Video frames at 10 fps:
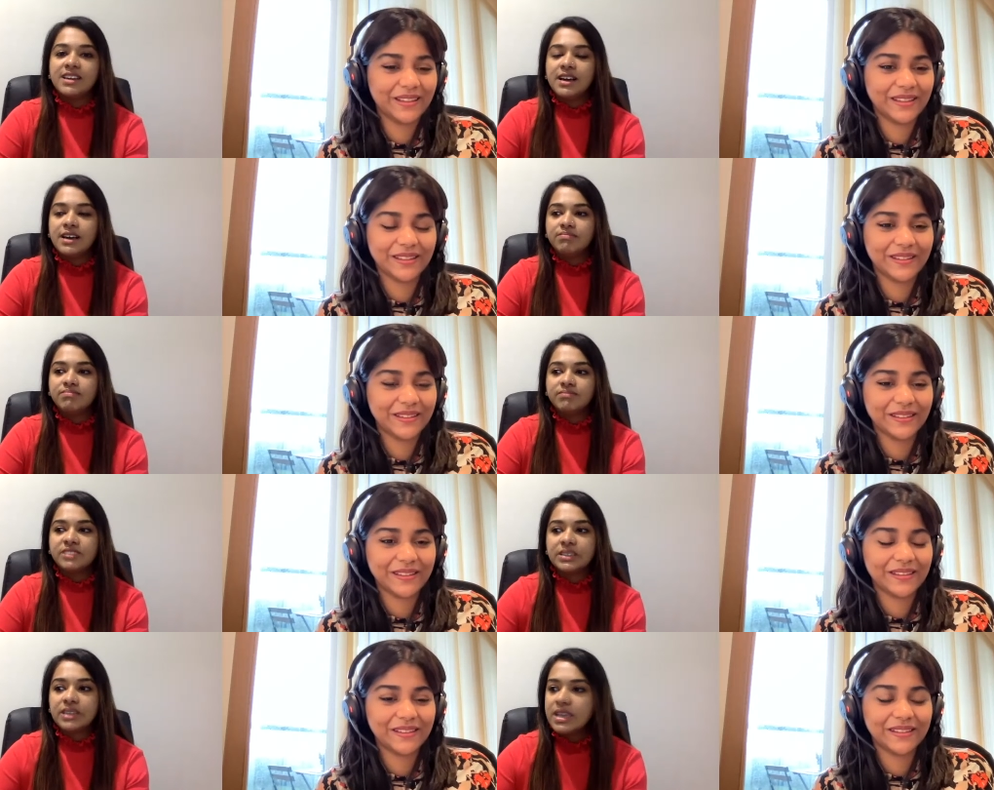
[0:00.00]
Speaker 1: uh,
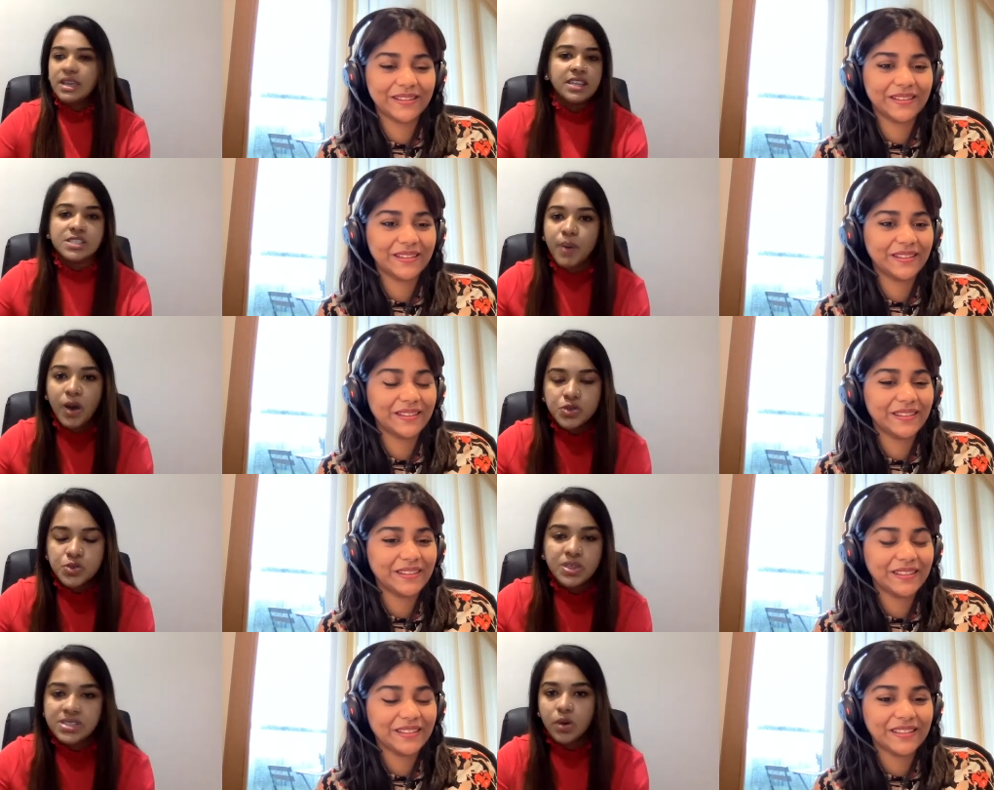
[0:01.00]
any spouse
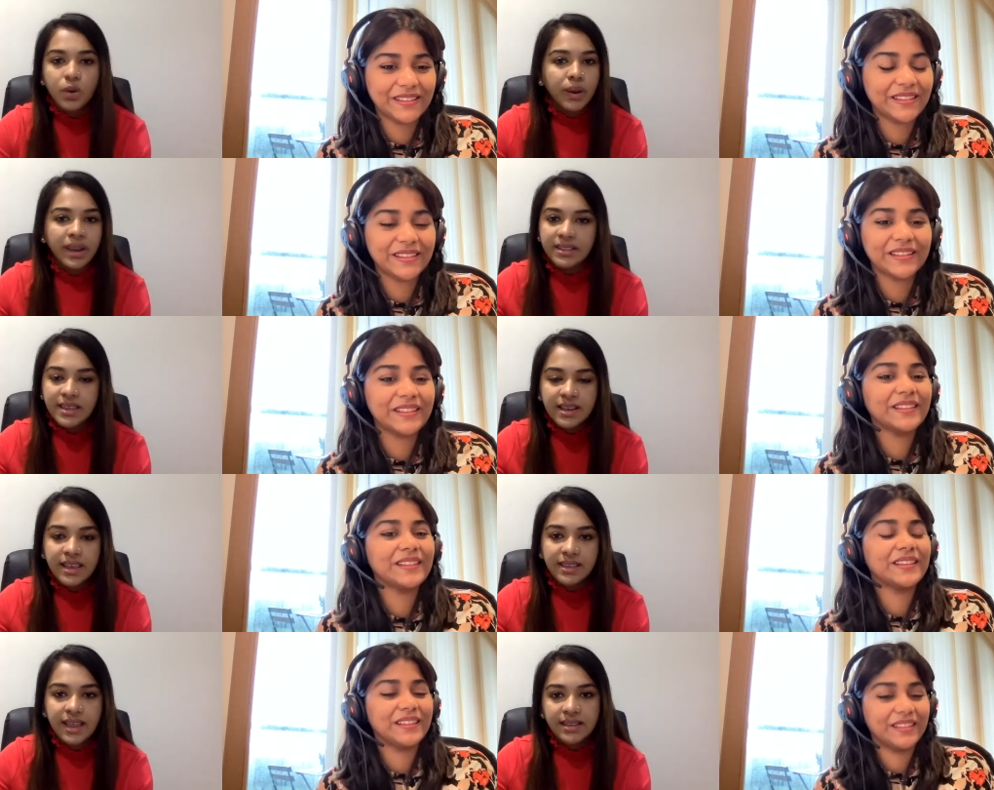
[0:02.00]
visa or anything like
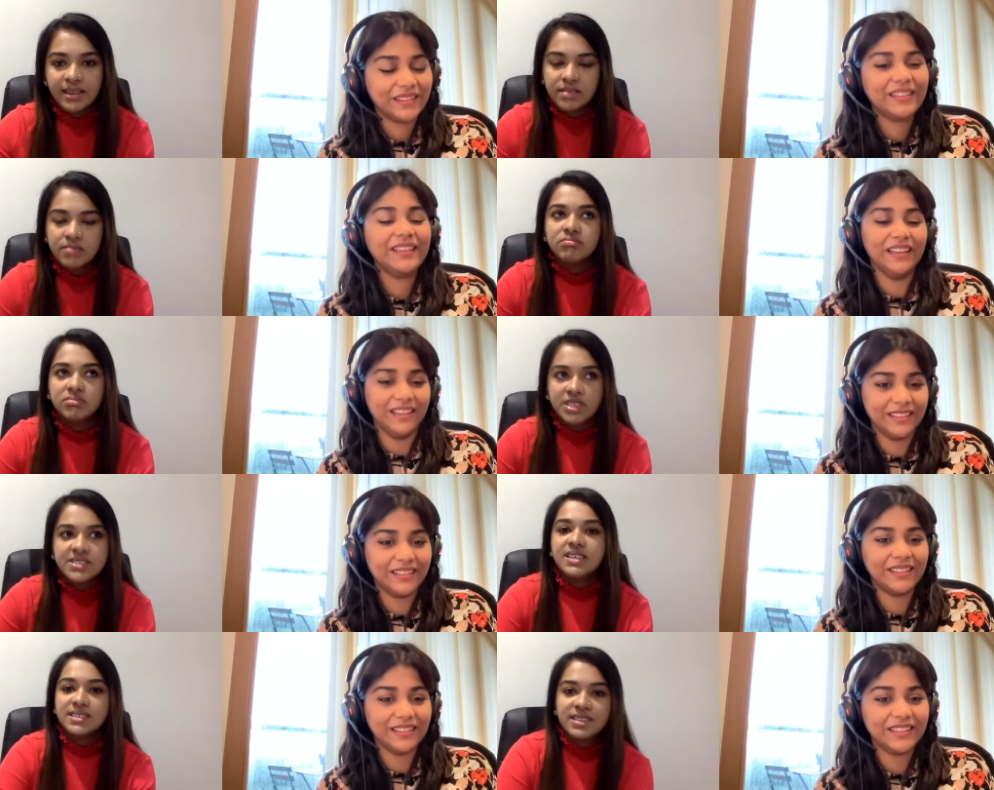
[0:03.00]
that, then yeah,
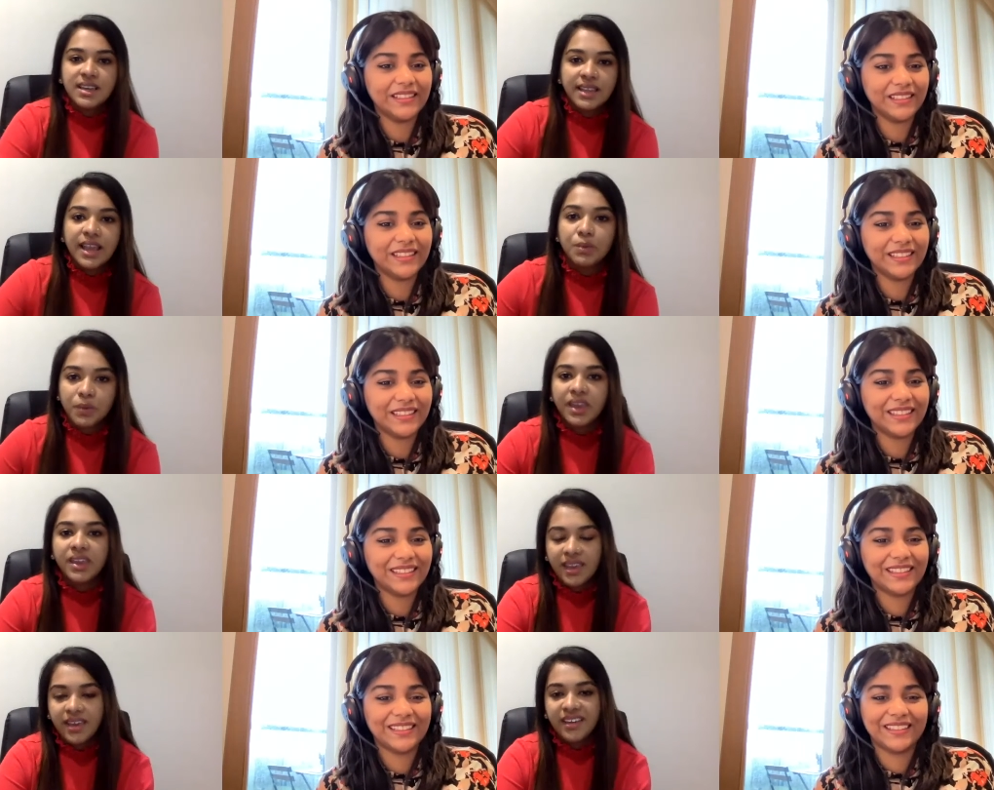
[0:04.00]
that way.
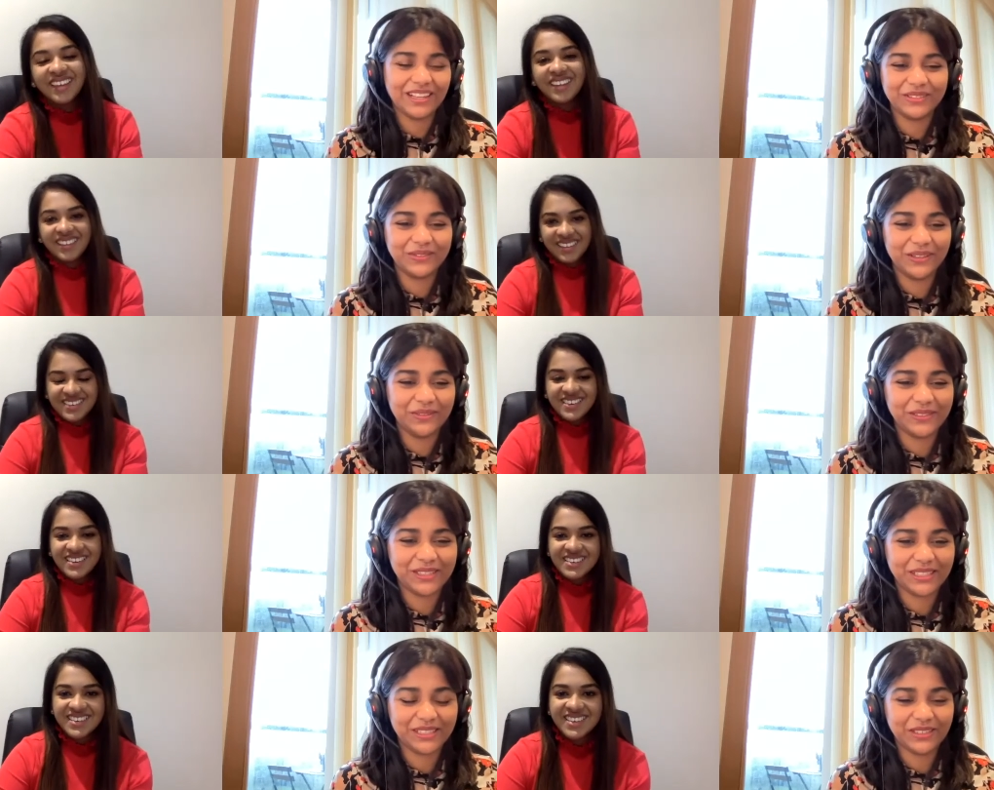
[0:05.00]
Yeah,
Speaker 2: that's so wonderful,
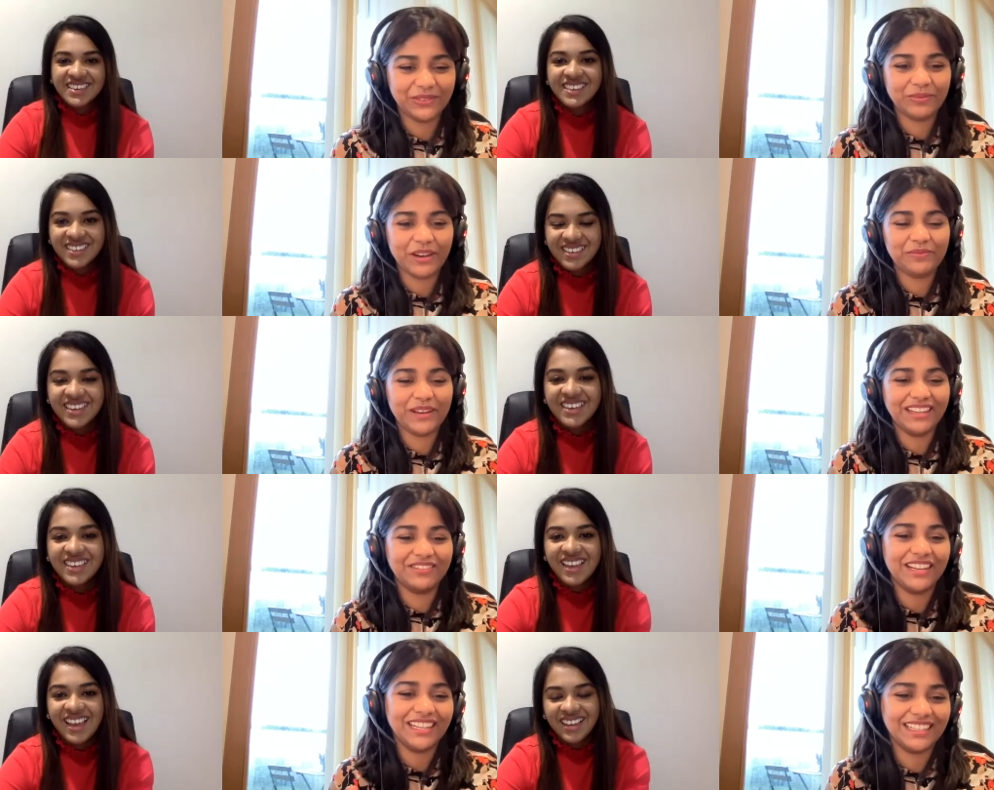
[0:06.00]
Chechi. You have made it
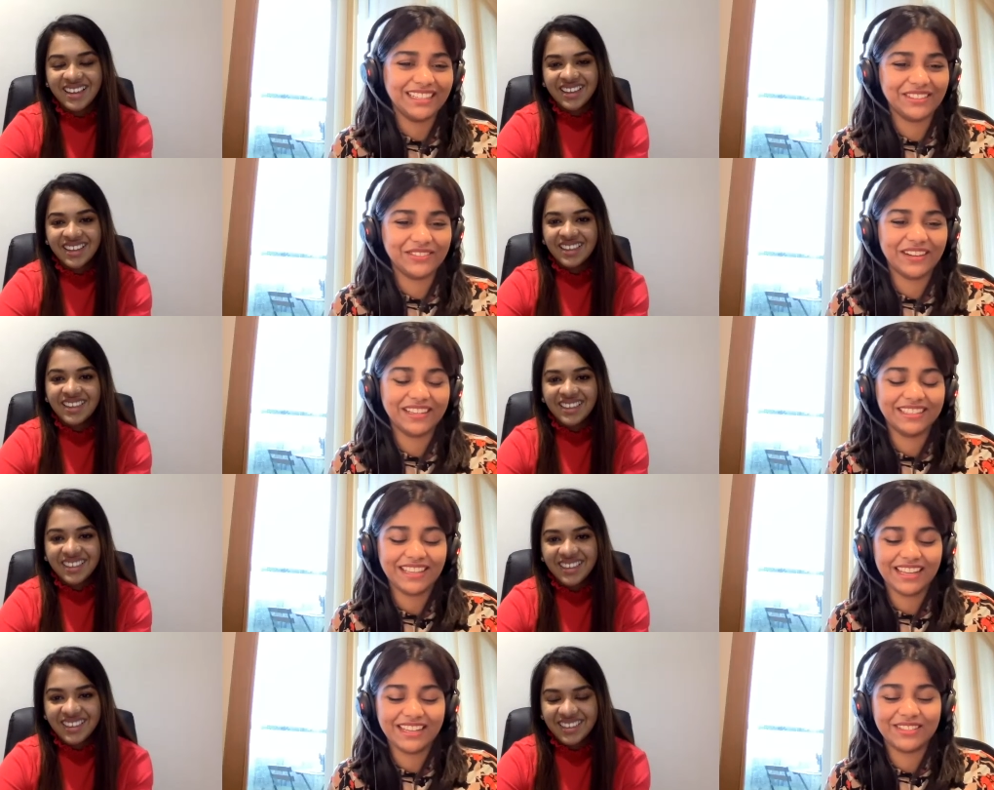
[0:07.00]
very clear to us,
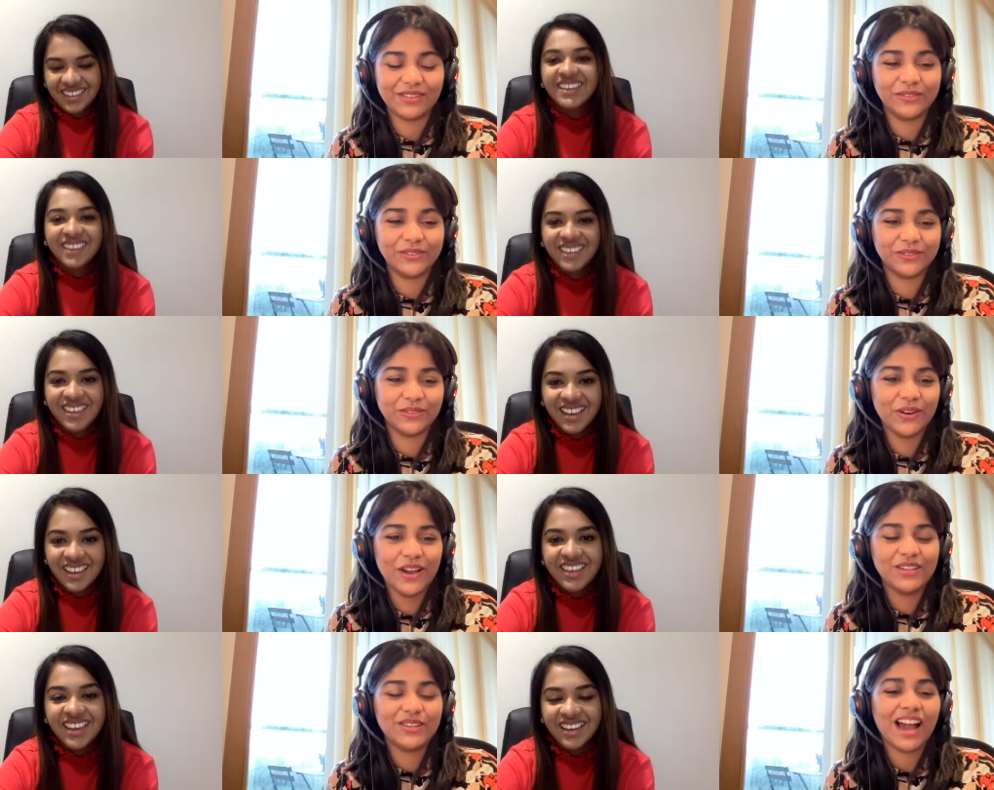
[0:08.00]
and also
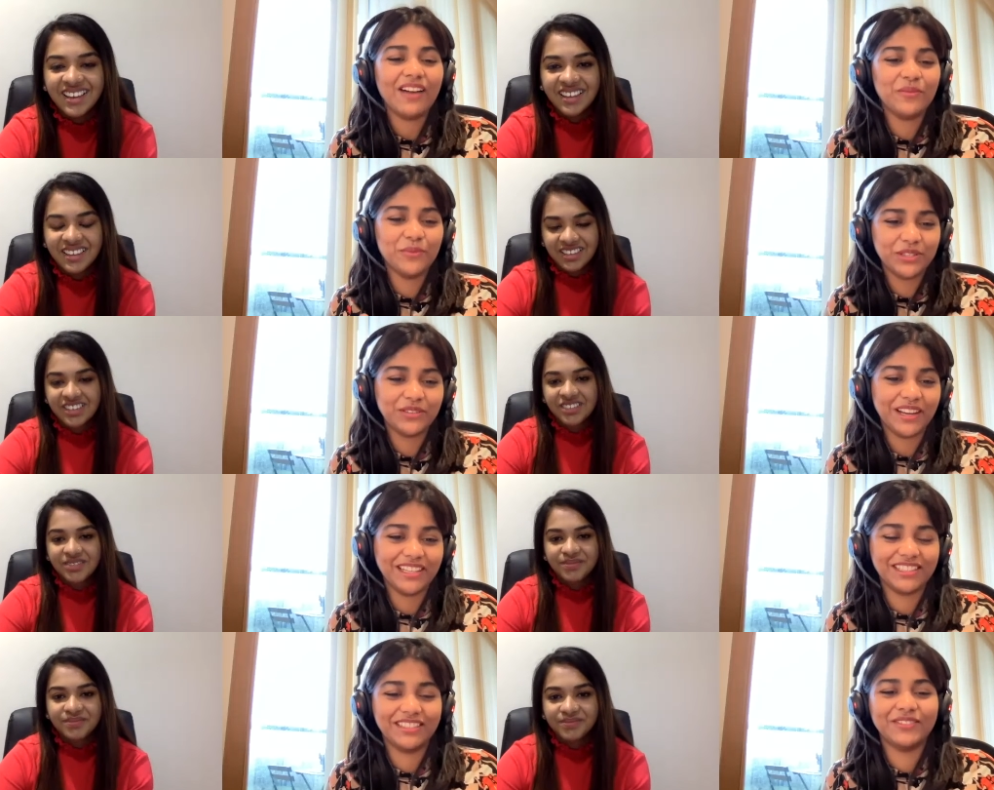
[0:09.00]
yeah. to have a
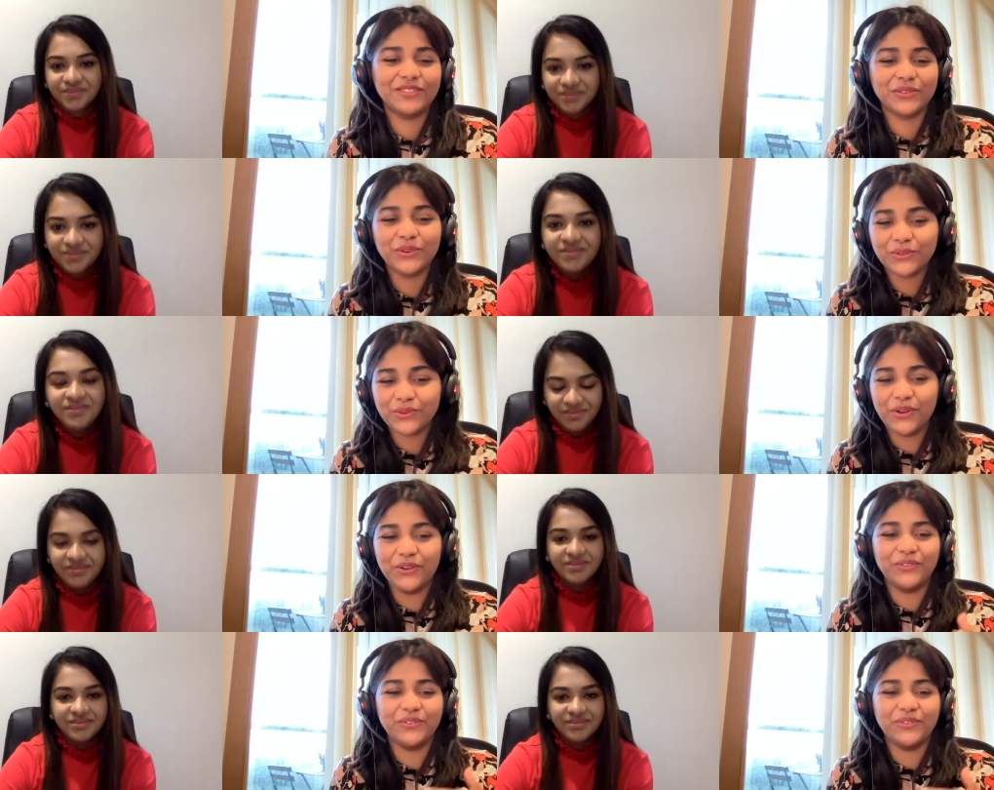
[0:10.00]
motivation to go through all of